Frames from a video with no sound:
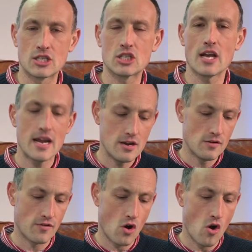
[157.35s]
a chain
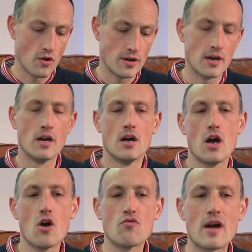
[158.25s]
of honor
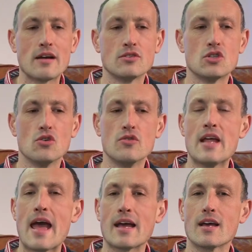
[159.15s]
around your
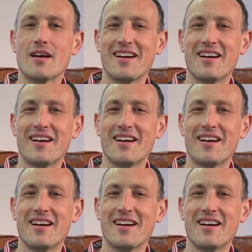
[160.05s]
neck.